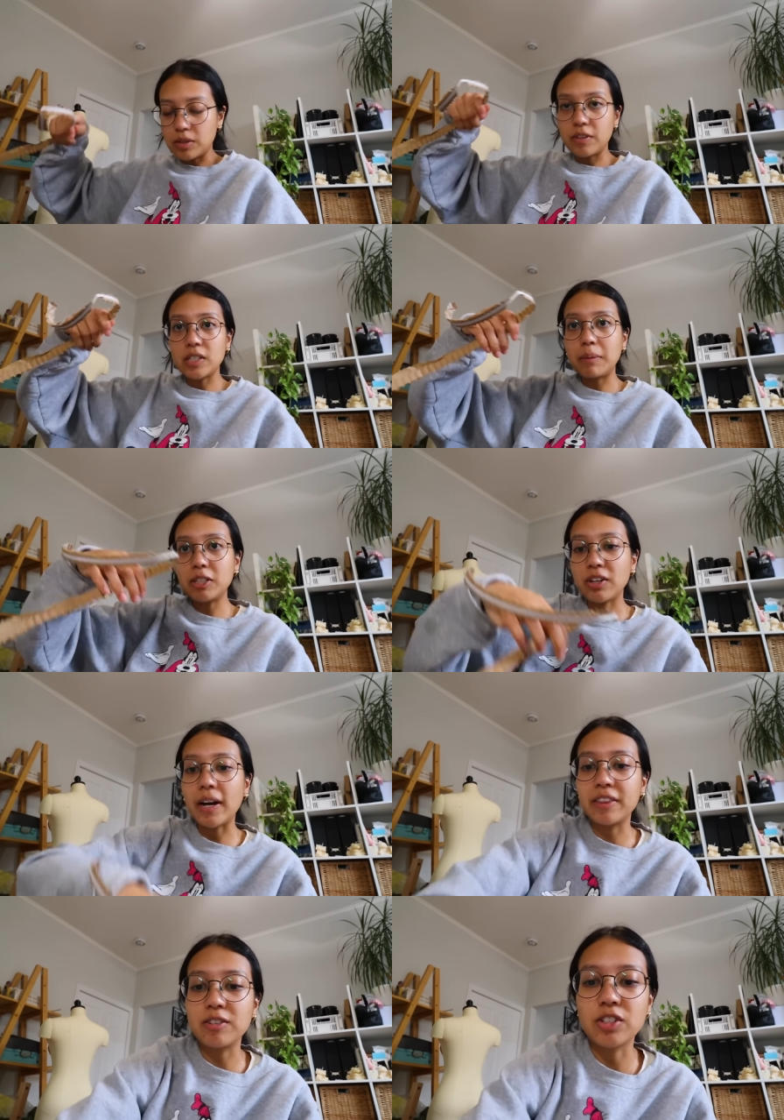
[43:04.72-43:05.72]
it's first time I'm
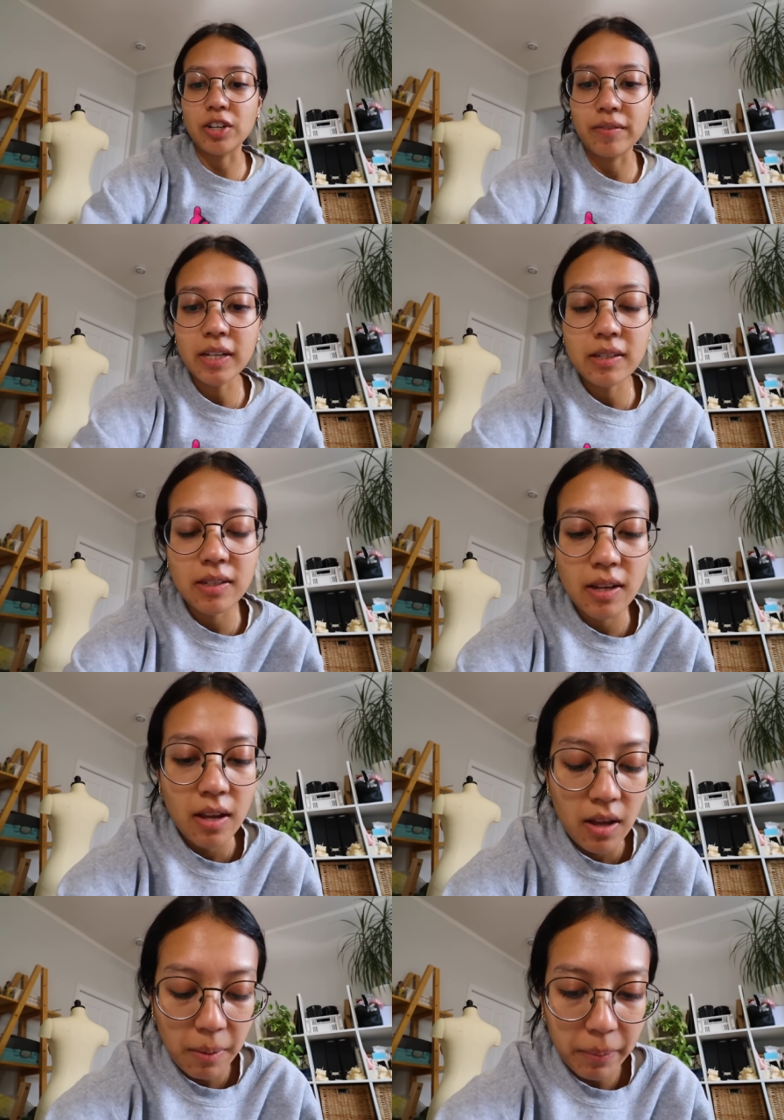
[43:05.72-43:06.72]
trying their service
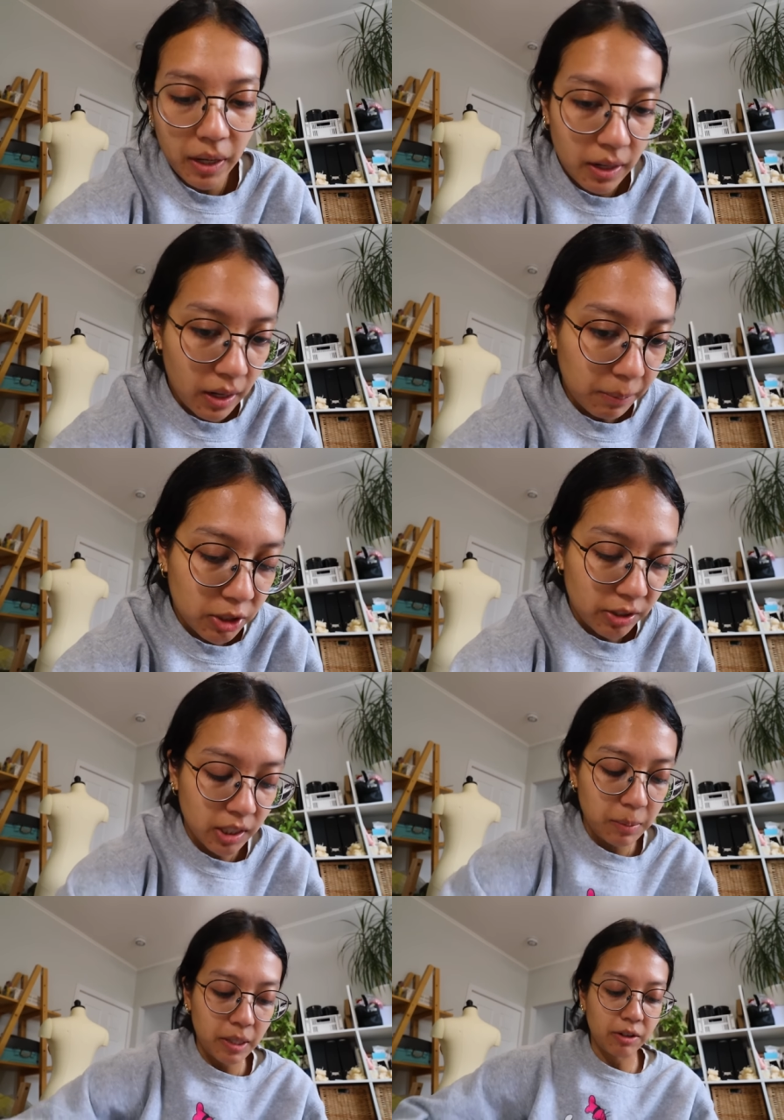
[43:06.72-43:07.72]
but I'm sure it's
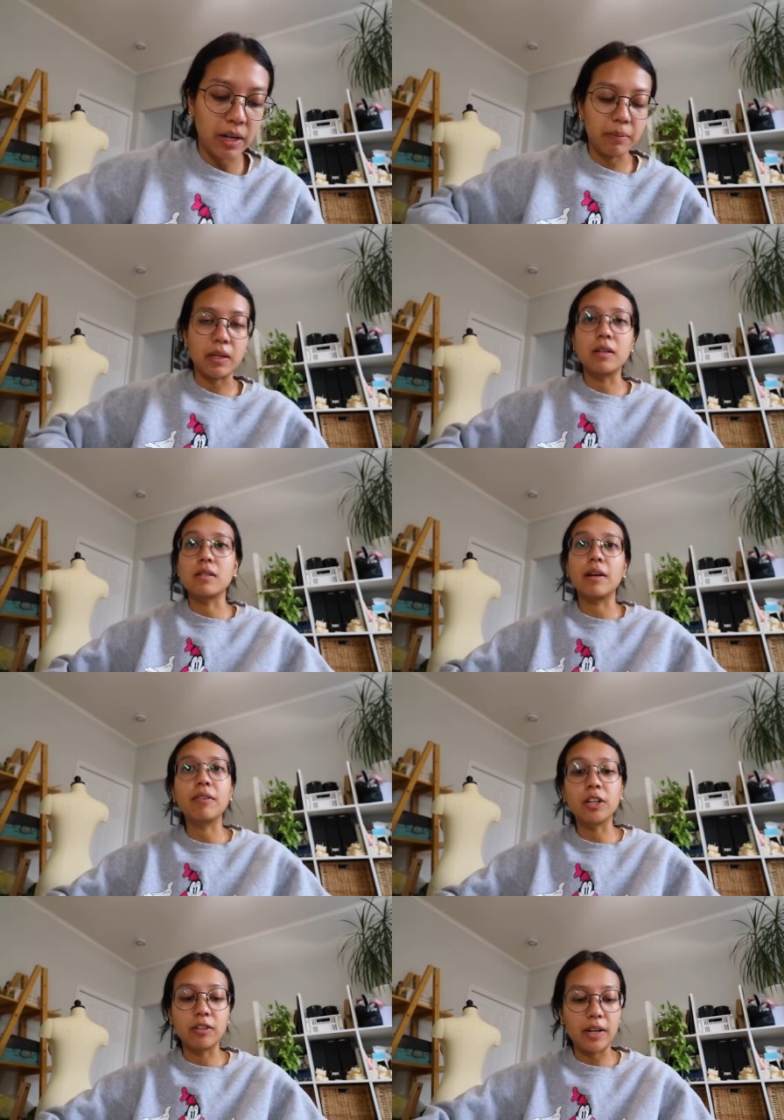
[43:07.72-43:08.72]
going to be great because
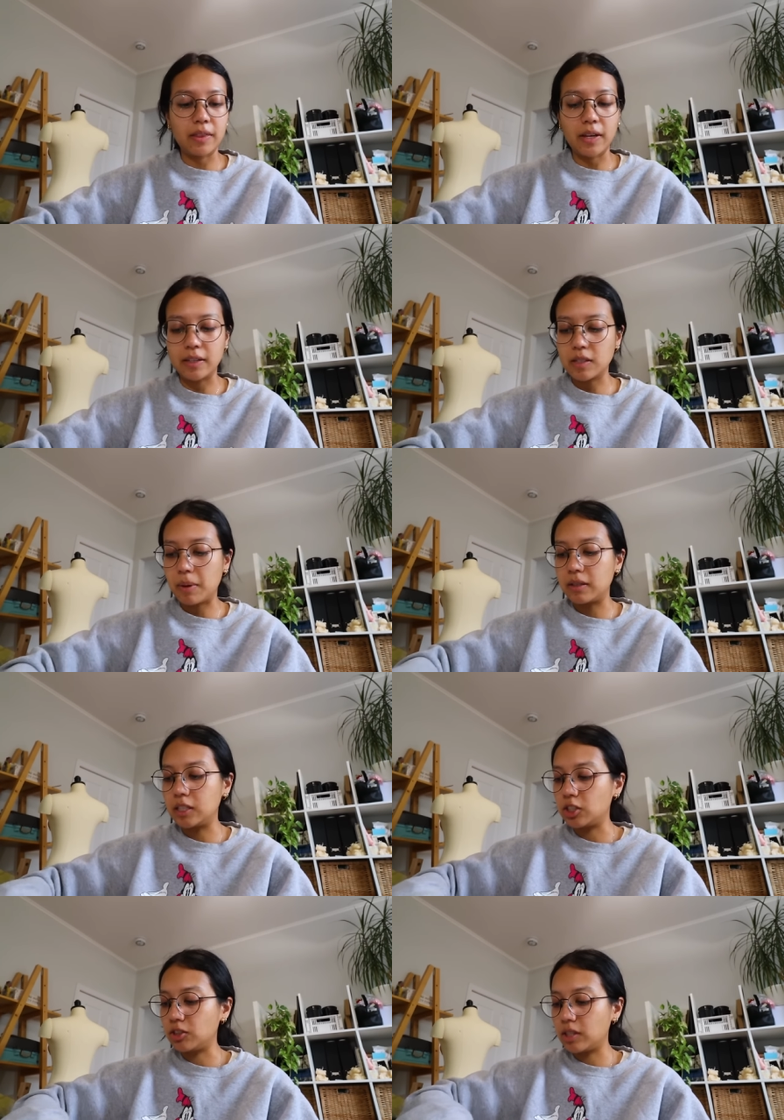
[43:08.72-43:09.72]
I've heard great things about
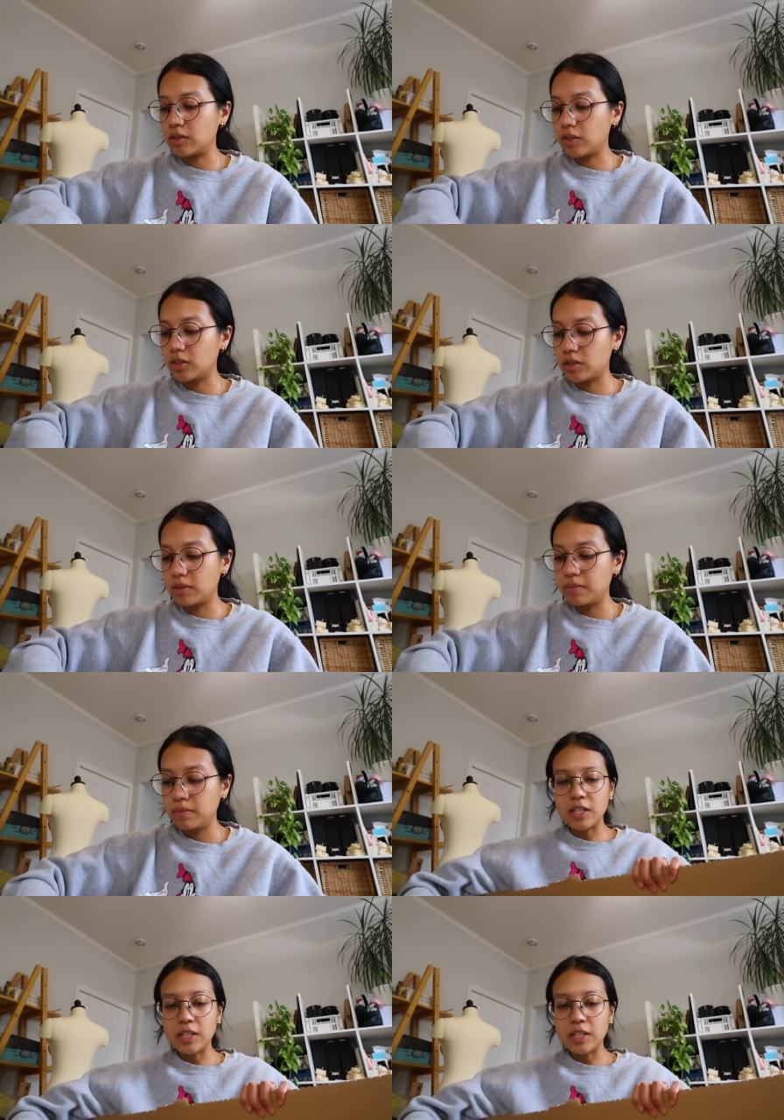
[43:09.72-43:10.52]
Ninja Transfers.